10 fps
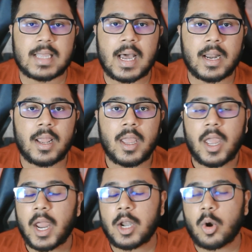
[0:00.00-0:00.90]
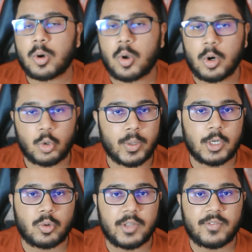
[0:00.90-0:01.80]
car and not on
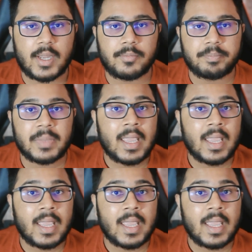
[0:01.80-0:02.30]
2025.